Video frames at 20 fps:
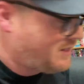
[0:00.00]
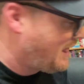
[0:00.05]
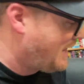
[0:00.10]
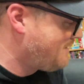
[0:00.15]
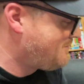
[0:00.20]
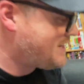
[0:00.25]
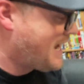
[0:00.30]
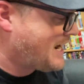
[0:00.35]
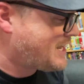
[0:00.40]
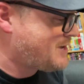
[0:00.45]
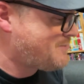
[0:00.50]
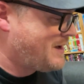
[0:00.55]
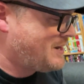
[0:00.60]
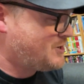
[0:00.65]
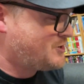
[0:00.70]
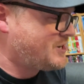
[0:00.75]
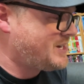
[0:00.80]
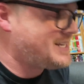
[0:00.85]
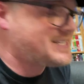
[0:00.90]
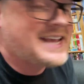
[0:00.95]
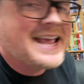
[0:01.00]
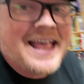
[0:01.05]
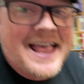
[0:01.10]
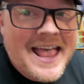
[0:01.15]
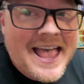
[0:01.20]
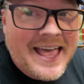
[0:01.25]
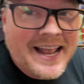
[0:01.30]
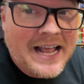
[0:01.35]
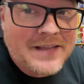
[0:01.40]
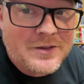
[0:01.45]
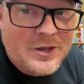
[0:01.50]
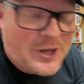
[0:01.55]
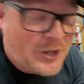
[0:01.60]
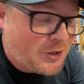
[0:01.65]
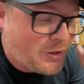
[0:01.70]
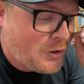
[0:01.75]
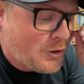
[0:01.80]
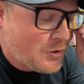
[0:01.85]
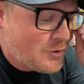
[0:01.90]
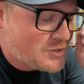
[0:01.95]
a lot of documentaries, and I have a
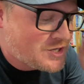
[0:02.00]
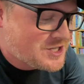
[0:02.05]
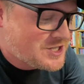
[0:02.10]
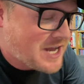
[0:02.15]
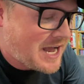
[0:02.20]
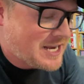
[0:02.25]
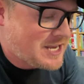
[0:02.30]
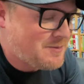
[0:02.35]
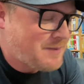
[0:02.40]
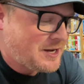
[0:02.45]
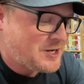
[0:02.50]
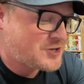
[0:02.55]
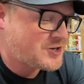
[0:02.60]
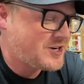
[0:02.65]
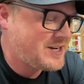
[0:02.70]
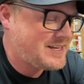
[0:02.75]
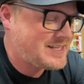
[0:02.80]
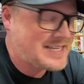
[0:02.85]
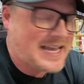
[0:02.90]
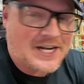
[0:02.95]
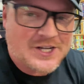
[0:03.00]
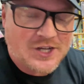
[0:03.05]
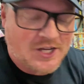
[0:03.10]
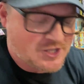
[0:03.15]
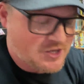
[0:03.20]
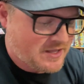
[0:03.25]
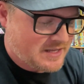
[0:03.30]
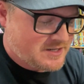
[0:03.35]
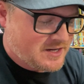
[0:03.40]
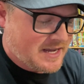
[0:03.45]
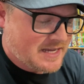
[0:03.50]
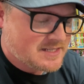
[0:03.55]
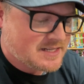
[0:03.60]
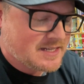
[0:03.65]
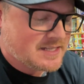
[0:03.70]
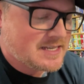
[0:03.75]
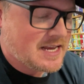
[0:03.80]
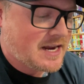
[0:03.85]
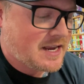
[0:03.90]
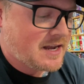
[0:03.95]
huge documentary section. I'll show that to you guys in
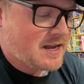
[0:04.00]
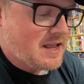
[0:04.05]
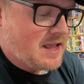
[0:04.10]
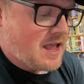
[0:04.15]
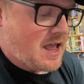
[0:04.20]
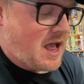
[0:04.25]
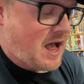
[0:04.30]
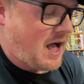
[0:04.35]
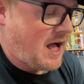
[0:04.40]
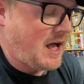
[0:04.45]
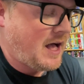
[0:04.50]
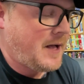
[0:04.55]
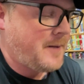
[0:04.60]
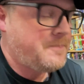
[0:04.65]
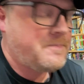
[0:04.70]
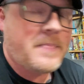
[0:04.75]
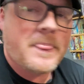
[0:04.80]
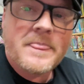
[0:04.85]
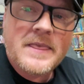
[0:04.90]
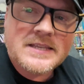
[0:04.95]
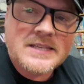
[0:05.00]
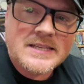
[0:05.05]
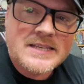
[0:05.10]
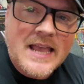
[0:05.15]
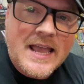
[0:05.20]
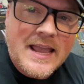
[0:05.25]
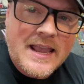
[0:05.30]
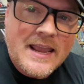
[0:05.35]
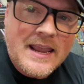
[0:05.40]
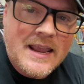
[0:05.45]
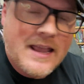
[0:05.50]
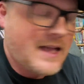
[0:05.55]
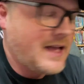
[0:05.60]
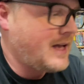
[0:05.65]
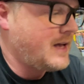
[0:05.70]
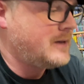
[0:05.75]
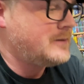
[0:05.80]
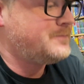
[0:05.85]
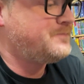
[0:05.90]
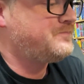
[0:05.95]
a second. Um, this is a
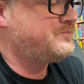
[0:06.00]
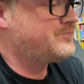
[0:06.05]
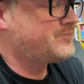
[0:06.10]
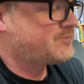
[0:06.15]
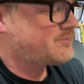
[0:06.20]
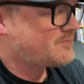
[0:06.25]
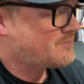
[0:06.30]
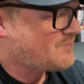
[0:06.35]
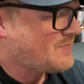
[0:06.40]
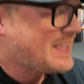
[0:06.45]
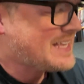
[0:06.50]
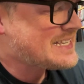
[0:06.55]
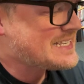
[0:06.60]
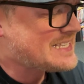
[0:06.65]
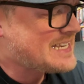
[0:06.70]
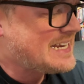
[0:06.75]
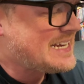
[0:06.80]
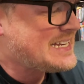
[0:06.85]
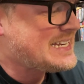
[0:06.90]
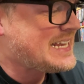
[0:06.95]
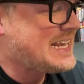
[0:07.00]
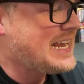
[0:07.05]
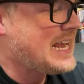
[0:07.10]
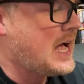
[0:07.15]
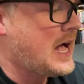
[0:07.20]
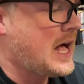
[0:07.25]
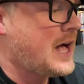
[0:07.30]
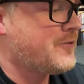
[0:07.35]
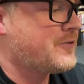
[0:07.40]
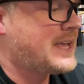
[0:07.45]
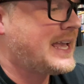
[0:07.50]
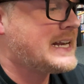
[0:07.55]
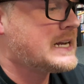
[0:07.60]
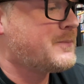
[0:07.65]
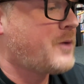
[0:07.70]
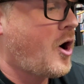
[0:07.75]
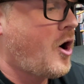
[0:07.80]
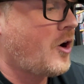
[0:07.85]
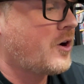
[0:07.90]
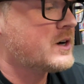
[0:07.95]
um, CD of
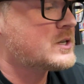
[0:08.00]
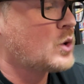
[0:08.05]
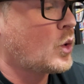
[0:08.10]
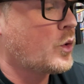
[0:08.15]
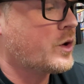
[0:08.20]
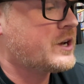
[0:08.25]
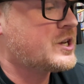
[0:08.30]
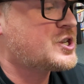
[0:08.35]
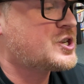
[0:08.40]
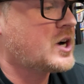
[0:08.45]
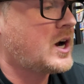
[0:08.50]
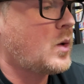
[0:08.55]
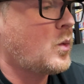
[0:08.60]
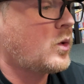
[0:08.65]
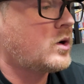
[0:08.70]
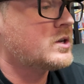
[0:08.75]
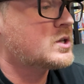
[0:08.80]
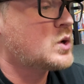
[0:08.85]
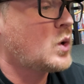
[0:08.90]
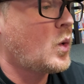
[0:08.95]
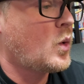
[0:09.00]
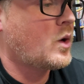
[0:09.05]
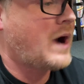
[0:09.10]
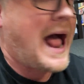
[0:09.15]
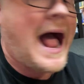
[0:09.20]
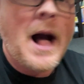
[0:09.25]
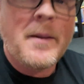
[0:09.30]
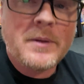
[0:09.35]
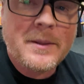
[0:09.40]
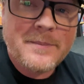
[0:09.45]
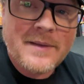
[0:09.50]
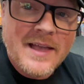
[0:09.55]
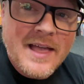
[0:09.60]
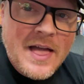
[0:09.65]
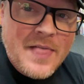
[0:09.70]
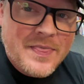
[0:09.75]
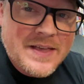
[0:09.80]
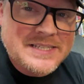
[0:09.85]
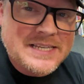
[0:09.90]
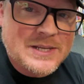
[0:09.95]
Kingdom Hearts Orchestra World Tour album.
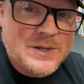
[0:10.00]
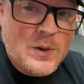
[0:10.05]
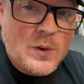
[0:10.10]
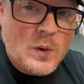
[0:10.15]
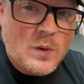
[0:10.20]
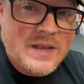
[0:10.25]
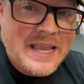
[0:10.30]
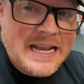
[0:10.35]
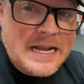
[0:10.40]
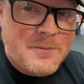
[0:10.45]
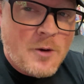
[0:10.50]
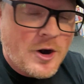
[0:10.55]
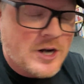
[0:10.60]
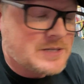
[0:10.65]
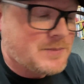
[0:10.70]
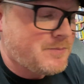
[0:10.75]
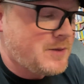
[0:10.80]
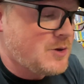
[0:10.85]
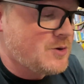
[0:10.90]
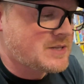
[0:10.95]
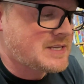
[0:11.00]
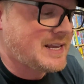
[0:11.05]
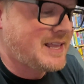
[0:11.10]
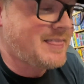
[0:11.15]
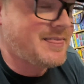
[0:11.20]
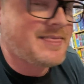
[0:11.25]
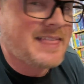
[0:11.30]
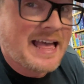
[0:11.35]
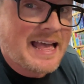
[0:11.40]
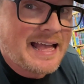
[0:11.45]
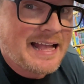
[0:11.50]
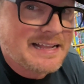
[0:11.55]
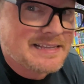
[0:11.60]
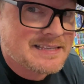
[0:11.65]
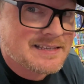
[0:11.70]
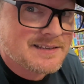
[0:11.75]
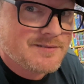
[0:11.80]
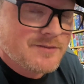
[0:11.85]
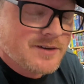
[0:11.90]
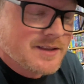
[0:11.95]
This is cool. Kingdom Hearts music.
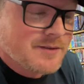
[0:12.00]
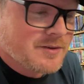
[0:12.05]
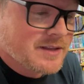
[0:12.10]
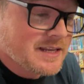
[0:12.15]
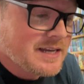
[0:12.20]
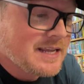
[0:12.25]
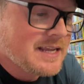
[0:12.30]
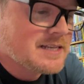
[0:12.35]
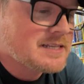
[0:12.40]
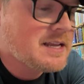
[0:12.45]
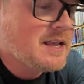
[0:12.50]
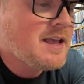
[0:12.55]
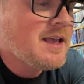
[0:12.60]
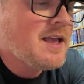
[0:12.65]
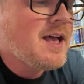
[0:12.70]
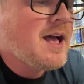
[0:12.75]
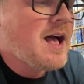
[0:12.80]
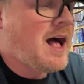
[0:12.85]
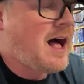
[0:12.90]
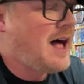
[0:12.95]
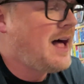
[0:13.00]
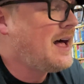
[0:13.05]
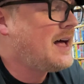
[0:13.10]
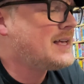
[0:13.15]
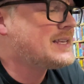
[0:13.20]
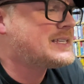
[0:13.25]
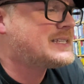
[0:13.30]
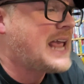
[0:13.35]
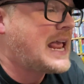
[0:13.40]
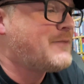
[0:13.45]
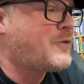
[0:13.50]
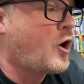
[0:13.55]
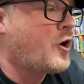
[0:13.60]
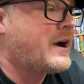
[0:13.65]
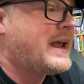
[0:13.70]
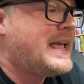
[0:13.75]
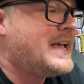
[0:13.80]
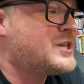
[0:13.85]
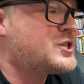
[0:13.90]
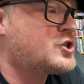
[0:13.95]
That's really really neat uh, Save Our
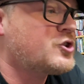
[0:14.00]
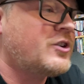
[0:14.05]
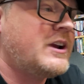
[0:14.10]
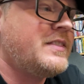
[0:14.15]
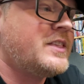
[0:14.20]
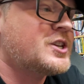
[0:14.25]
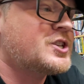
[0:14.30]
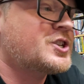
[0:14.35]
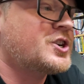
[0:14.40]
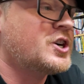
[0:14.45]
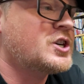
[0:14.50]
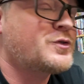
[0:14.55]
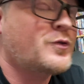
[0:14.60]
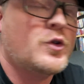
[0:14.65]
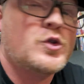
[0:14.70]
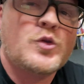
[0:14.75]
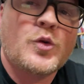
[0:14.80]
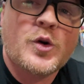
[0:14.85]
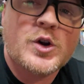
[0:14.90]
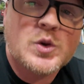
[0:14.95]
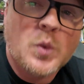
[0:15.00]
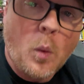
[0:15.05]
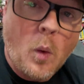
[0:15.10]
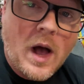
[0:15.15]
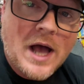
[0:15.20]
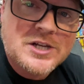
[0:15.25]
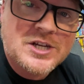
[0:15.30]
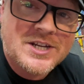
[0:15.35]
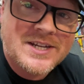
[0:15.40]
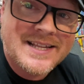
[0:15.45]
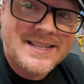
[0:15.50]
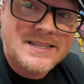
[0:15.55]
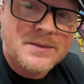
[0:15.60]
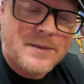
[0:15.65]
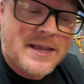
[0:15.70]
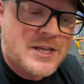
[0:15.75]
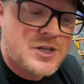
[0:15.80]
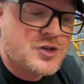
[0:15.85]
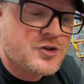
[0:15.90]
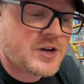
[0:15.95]
History, The Search for George Washington, some
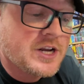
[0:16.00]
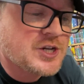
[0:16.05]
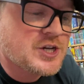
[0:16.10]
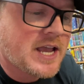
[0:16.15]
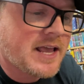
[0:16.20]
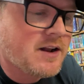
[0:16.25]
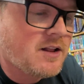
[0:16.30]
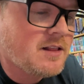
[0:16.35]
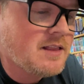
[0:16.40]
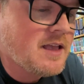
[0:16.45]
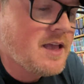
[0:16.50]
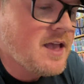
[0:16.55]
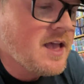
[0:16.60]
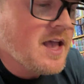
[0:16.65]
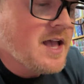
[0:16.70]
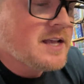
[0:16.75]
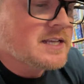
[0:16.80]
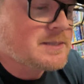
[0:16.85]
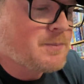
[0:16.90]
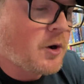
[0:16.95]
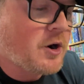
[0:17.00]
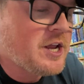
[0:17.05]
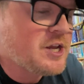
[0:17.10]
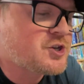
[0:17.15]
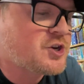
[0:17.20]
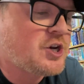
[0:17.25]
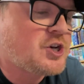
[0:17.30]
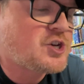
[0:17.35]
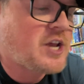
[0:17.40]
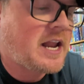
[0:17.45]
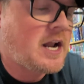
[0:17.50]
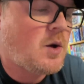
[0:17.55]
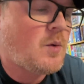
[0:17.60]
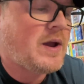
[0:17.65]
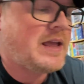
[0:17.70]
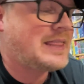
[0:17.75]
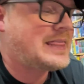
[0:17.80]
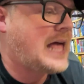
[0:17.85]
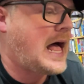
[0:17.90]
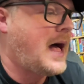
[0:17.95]
History Channel, Smart History Channel
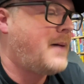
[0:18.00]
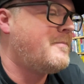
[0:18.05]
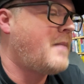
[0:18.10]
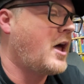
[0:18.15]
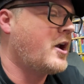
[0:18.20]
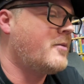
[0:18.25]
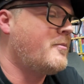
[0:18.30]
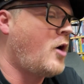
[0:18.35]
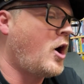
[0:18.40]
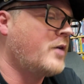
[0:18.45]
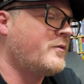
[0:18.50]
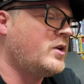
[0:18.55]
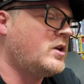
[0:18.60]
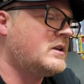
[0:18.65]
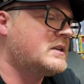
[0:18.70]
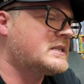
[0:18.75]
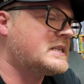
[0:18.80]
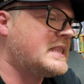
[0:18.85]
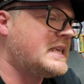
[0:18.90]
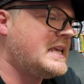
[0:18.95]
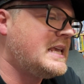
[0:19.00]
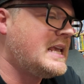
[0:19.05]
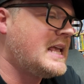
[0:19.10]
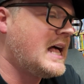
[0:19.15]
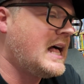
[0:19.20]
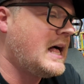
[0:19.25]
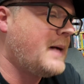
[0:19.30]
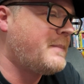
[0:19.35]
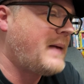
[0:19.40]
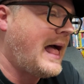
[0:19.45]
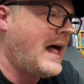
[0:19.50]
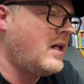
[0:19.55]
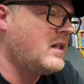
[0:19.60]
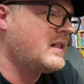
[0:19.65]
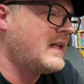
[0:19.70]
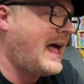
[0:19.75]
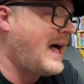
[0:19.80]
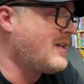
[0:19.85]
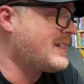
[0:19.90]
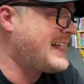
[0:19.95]
with uh, Modern Marvels, the um,
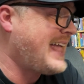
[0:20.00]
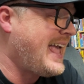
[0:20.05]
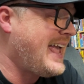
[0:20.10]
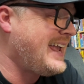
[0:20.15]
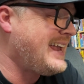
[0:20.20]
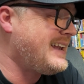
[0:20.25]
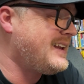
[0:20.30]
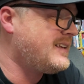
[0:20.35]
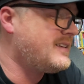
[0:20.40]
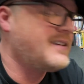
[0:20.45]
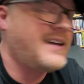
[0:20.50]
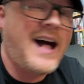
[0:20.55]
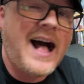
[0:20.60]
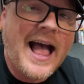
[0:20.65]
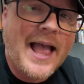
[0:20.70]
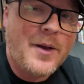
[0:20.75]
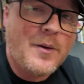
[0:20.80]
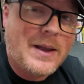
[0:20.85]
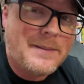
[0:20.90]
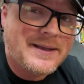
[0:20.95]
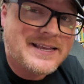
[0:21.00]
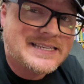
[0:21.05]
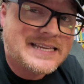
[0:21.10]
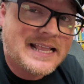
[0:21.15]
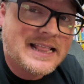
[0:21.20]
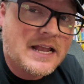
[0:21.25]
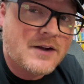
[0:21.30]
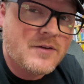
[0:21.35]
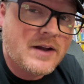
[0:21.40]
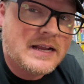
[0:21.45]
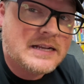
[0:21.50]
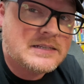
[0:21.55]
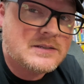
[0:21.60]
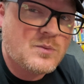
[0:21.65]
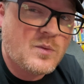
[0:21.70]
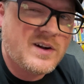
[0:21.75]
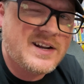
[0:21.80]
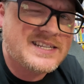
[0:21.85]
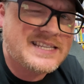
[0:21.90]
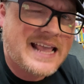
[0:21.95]
Al Alkane Highway. Am I saying that right?
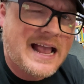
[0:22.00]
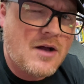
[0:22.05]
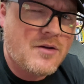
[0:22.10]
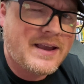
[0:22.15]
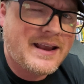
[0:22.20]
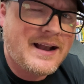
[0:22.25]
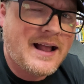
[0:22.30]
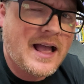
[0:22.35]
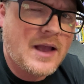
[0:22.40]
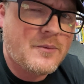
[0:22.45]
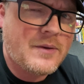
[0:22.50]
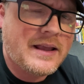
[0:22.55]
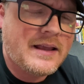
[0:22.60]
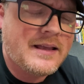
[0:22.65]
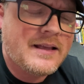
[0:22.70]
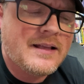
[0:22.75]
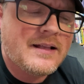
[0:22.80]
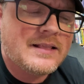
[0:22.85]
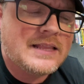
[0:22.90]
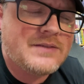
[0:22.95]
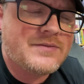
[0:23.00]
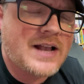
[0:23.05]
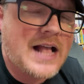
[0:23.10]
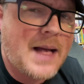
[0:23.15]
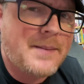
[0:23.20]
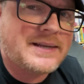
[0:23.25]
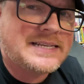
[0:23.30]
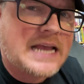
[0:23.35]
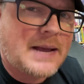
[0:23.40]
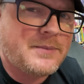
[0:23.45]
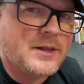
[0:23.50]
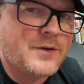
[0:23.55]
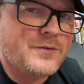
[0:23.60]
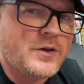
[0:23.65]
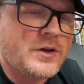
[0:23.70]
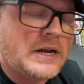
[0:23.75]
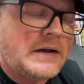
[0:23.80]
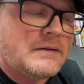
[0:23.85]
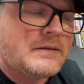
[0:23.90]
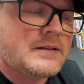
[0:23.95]
Where's the Alkane Highway? Leave a comment down below if
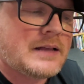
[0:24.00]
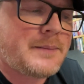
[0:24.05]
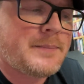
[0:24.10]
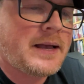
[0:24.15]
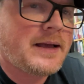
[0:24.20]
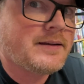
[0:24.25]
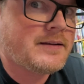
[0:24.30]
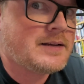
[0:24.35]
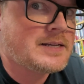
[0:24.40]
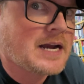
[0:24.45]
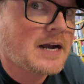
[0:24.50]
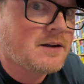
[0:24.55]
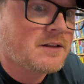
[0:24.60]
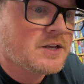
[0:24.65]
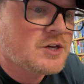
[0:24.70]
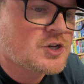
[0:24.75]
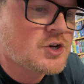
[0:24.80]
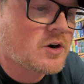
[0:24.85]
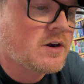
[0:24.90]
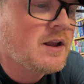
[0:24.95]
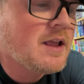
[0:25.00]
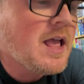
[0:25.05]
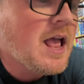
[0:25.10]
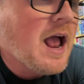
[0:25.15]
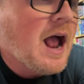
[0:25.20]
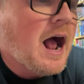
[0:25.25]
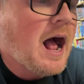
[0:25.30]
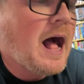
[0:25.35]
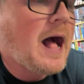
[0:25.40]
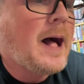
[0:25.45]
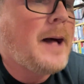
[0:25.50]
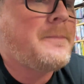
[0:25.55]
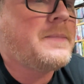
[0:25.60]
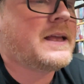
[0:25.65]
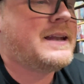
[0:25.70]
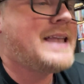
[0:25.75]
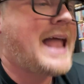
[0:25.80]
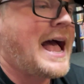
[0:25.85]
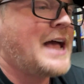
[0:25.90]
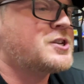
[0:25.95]
you know. I'm not entirely sure. Um,
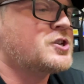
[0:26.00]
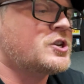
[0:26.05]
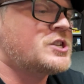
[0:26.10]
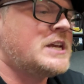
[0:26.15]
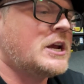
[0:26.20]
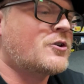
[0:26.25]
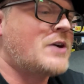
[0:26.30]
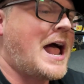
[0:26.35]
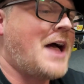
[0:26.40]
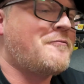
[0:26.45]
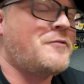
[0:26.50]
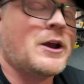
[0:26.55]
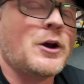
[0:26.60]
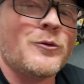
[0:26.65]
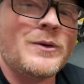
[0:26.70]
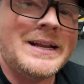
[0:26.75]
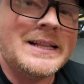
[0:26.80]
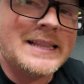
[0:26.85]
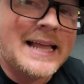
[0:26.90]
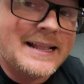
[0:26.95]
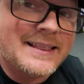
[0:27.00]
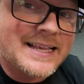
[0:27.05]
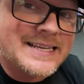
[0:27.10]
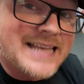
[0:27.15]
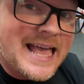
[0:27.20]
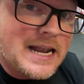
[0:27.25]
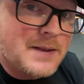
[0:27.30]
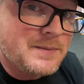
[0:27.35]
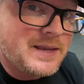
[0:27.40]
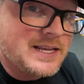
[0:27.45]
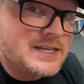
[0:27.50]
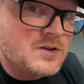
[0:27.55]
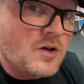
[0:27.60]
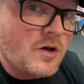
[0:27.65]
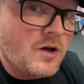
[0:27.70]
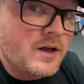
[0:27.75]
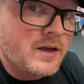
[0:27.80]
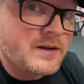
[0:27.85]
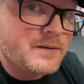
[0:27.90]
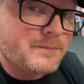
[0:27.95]
National Geographic, Relentless Enemies
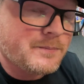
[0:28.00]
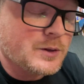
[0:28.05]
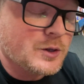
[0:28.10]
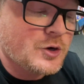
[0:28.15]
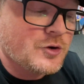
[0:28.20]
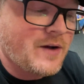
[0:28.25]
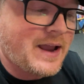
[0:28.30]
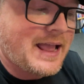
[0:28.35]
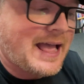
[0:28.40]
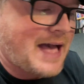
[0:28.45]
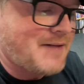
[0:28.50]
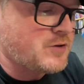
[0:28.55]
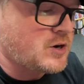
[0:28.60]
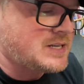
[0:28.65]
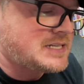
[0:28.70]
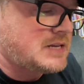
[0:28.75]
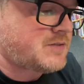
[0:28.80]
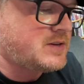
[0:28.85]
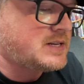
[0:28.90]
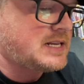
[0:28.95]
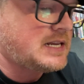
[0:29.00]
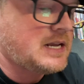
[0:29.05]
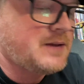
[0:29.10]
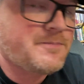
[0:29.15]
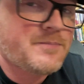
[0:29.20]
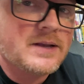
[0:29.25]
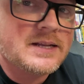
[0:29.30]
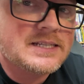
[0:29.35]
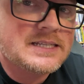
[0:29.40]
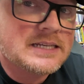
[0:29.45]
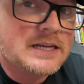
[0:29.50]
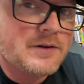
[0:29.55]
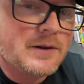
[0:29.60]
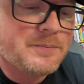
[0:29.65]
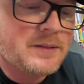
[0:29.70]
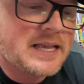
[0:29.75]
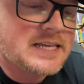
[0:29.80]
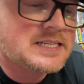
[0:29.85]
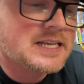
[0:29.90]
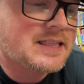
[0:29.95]
on Blu-ray. I have it on DVD, but uh,
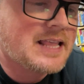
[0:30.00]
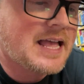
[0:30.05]
replacing